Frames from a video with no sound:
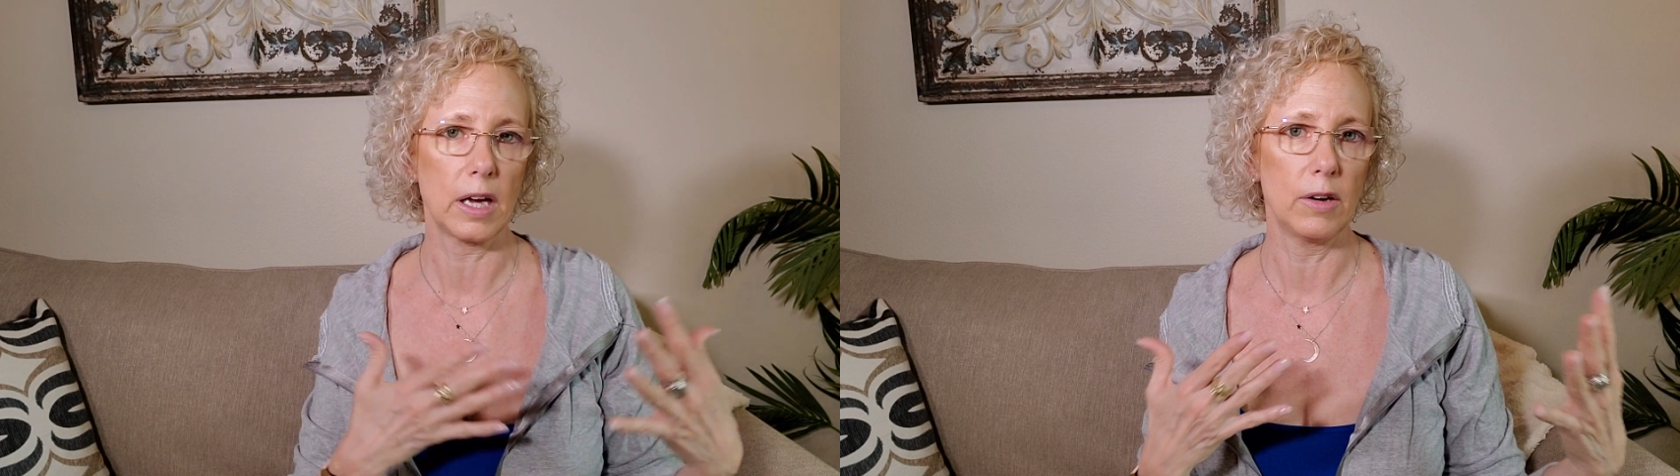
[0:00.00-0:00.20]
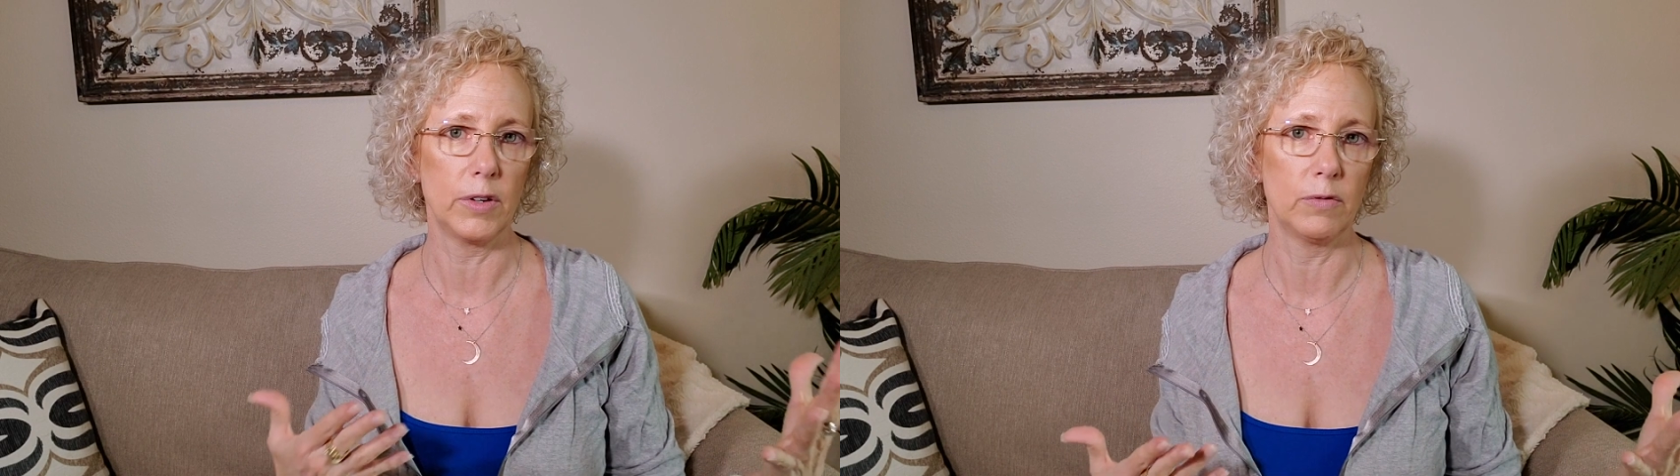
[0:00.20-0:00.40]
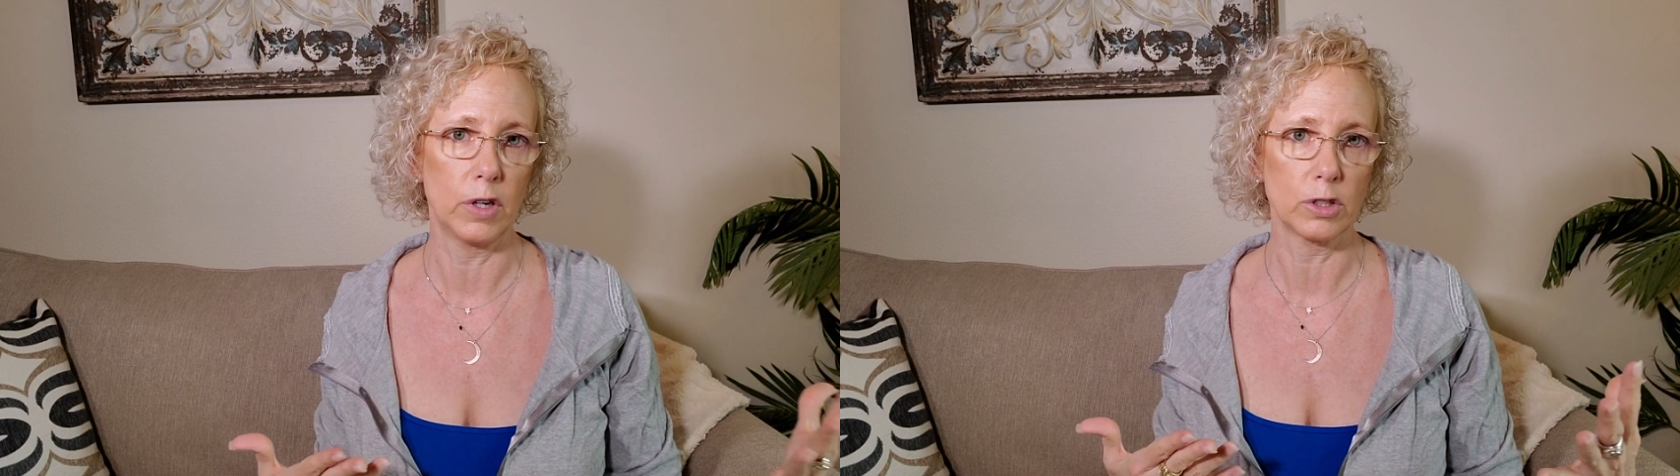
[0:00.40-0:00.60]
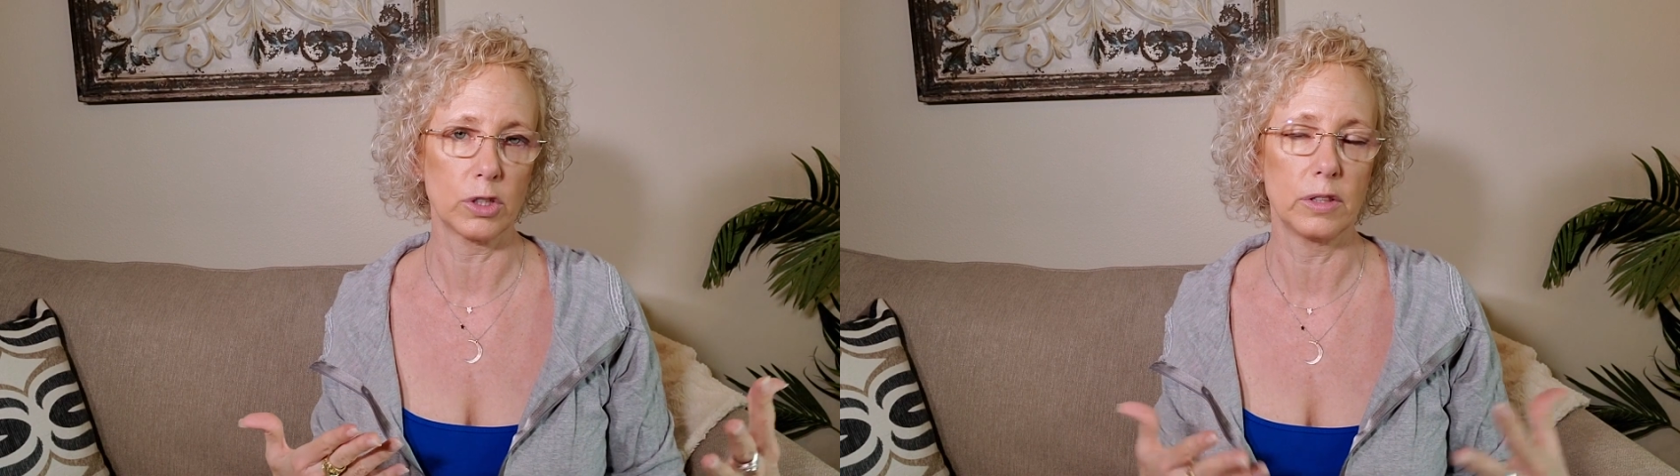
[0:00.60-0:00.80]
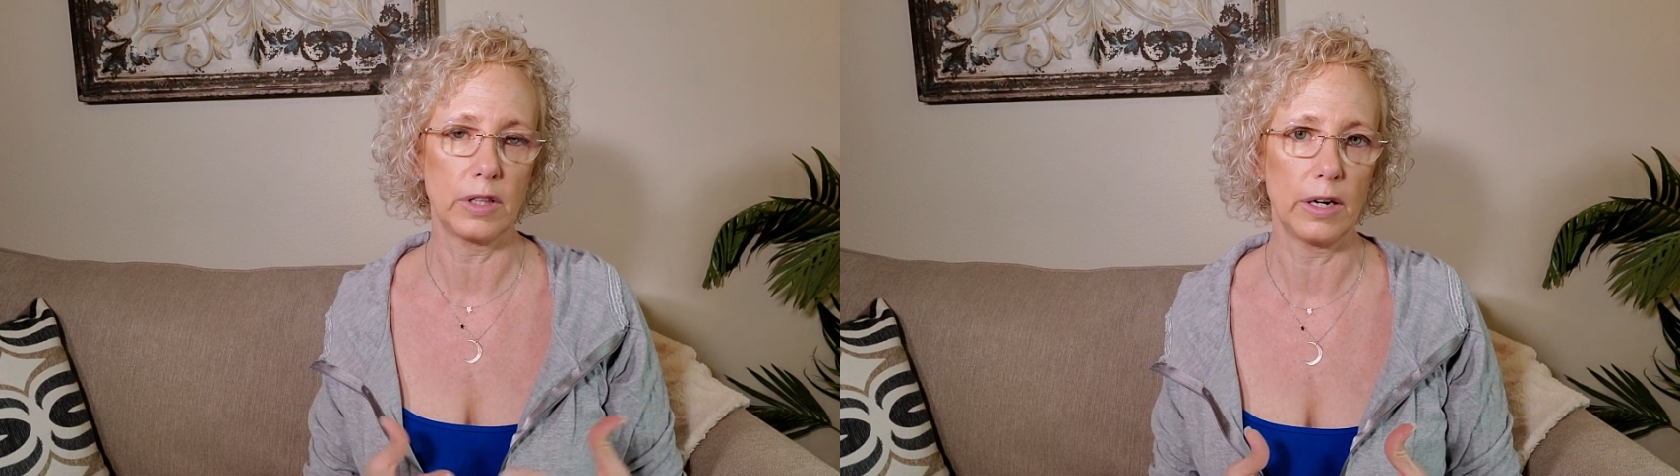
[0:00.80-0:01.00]
of
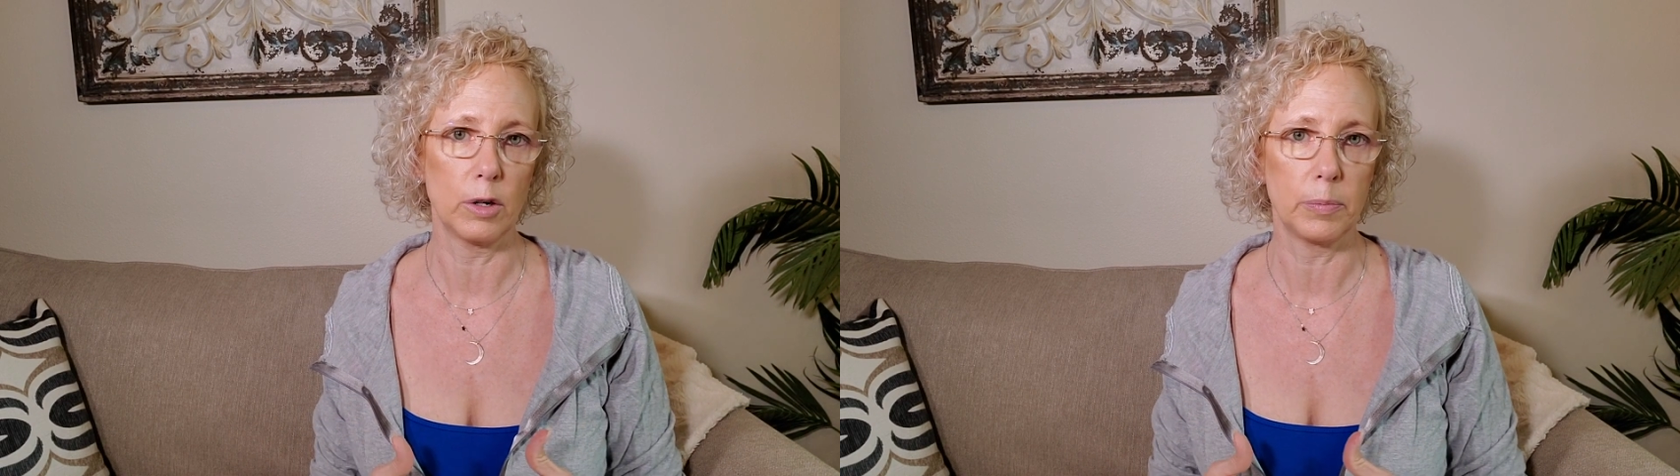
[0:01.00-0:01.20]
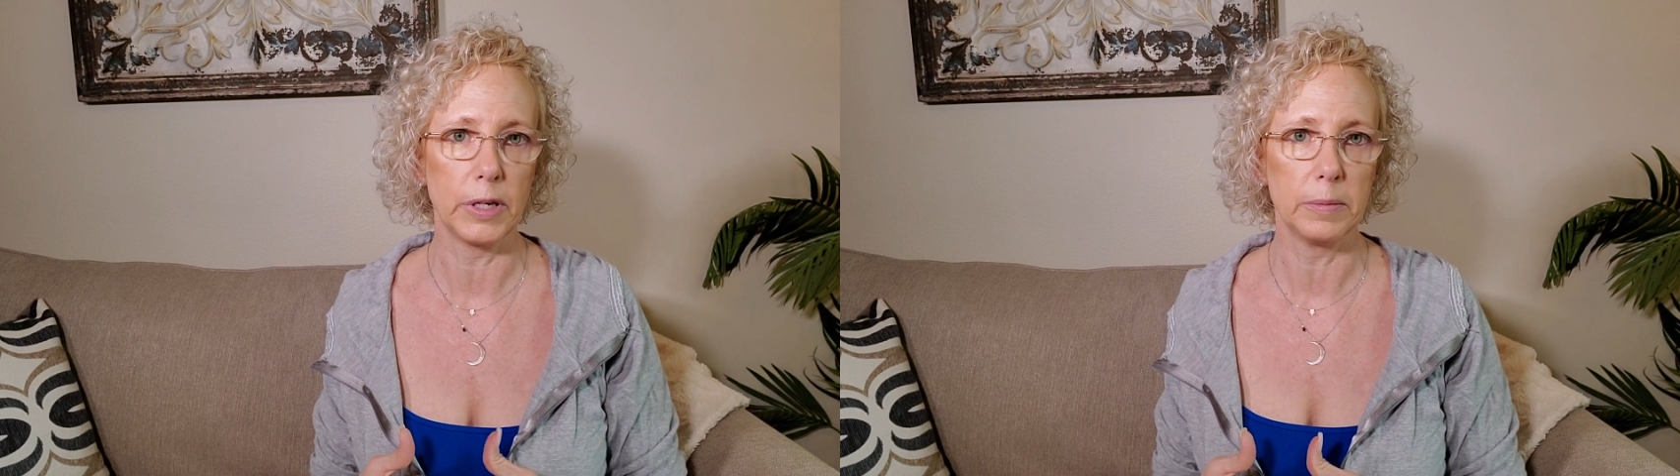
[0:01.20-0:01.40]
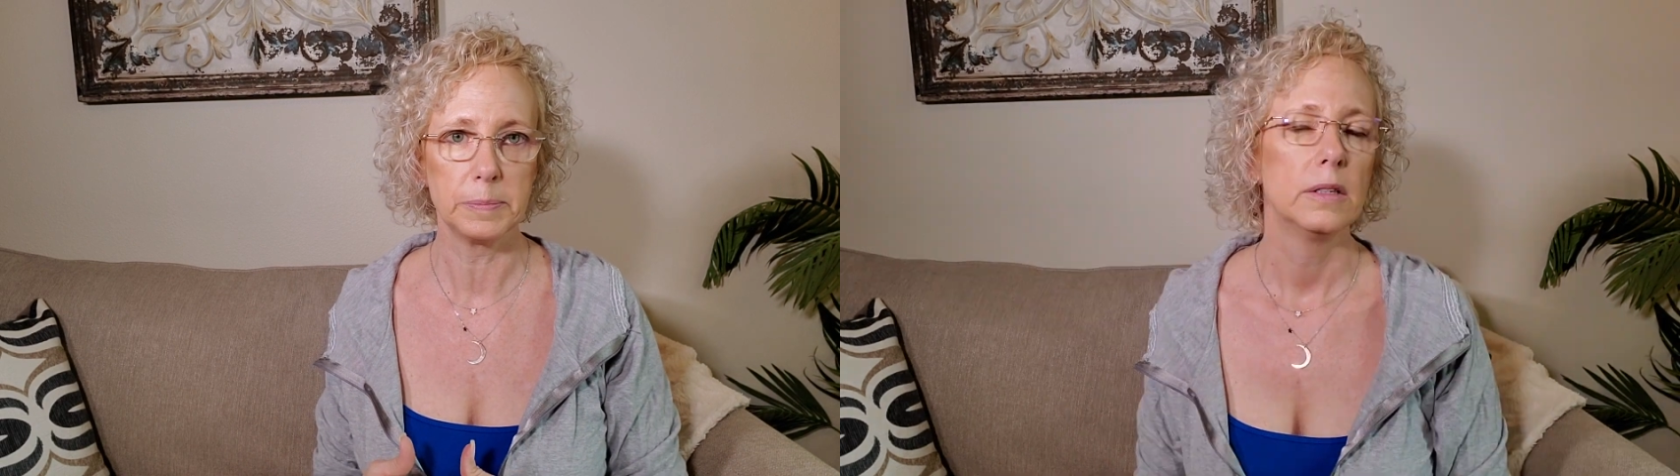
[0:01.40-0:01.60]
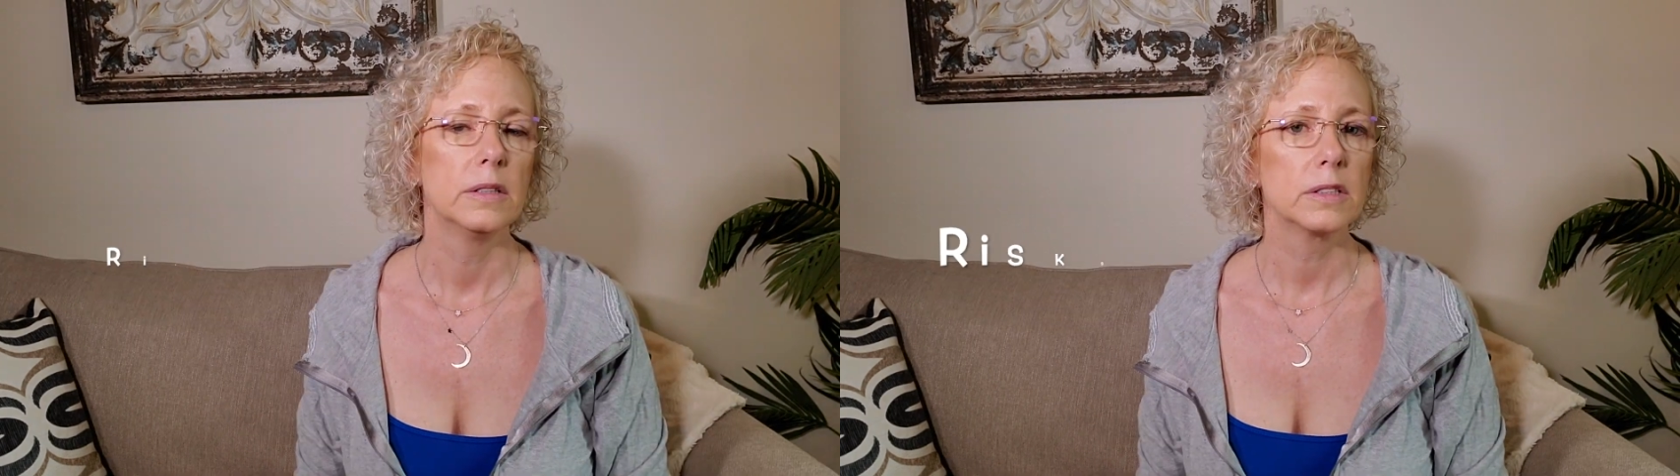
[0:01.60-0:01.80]
inversion therapy.